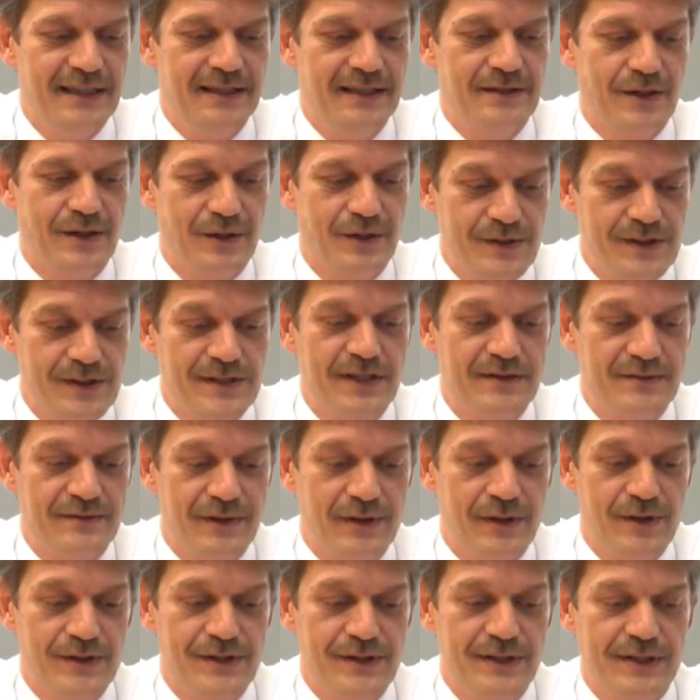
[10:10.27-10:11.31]
a constant
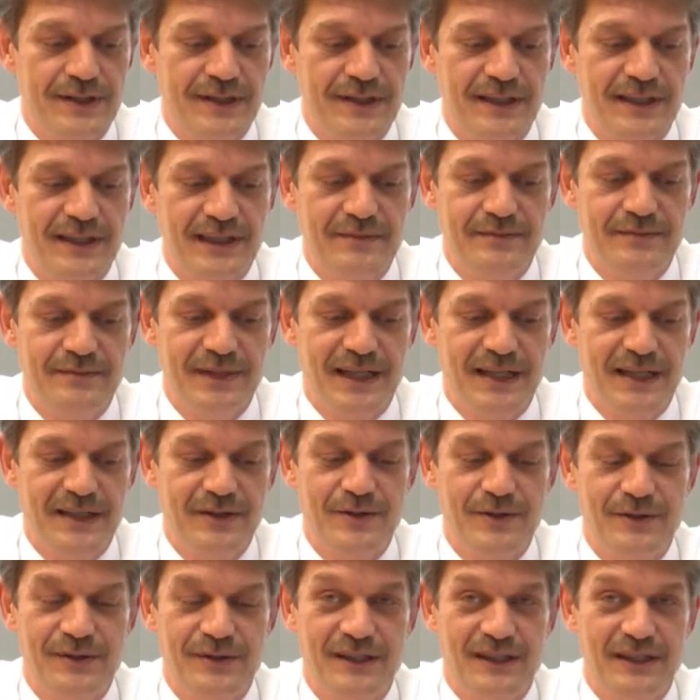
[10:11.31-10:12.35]
velocity in
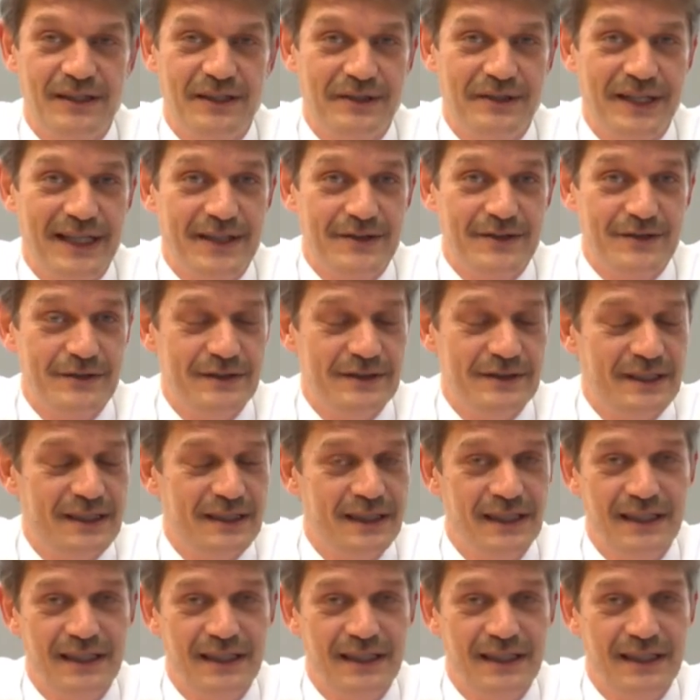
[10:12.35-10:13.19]
magnitude and in direction,